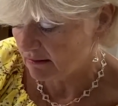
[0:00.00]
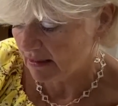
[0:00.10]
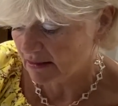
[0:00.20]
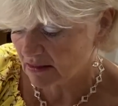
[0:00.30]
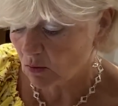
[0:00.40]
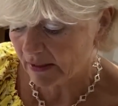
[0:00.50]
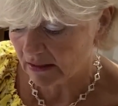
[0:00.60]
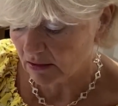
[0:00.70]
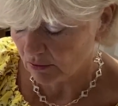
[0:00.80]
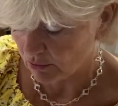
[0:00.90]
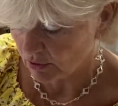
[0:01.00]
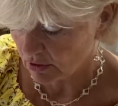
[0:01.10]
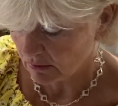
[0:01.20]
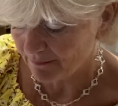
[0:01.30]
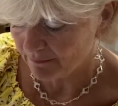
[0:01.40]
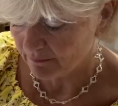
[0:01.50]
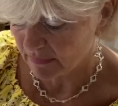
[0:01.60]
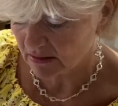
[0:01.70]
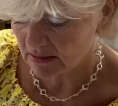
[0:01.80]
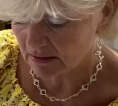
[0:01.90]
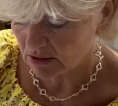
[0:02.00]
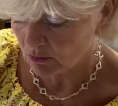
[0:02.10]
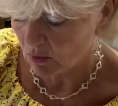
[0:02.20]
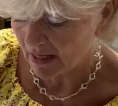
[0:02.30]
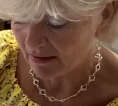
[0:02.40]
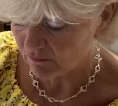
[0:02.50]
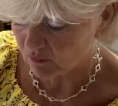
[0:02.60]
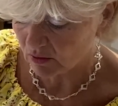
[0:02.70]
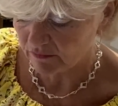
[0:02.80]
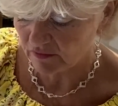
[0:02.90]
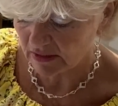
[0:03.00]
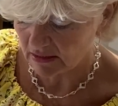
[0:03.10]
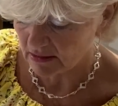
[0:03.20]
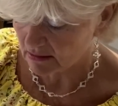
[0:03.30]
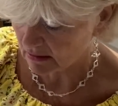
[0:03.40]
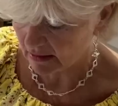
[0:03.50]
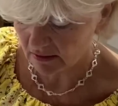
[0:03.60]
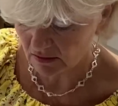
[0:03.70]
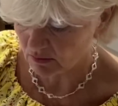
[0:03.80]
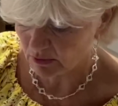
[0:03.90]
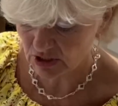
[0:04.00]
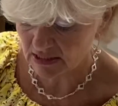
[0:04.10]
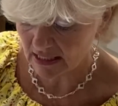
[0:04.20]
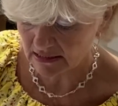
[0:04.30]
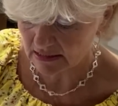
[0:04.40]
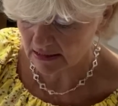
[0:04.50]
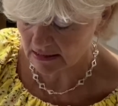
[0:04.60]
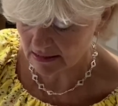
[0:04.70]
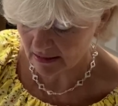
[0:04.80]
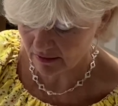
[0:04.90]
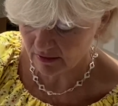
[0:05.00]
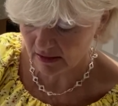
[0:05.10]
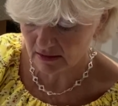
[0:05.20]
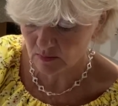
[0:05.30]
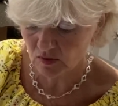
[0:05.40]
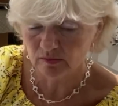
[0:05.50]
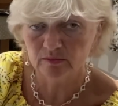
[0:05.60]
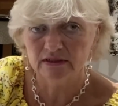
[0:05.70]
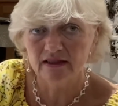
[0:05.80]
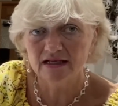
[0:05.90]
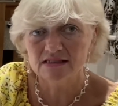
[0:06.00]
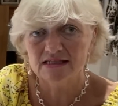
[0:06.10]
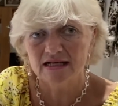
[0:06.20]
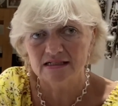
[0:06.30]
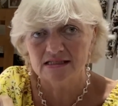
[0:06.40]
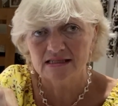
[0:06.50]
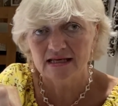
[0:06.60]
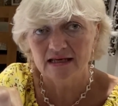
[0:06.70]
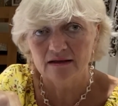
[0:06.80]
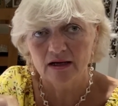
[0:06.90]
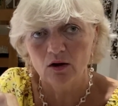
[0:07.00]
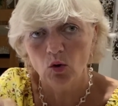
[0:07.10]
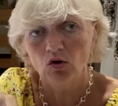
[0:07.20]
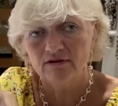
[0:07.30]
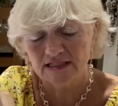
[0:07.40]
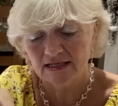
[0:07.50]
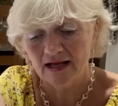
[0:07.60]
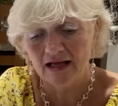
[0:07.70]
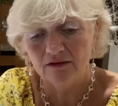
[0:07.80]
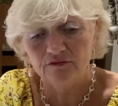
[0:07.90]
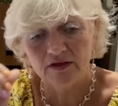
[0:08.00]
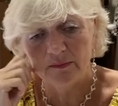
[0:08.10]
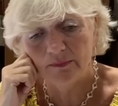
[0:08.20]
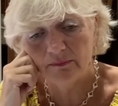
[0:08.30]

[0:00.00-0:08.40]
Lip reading: it's quite good, because I do have one of these, and I don't know which size it is. I think it's probably that size there. I already have a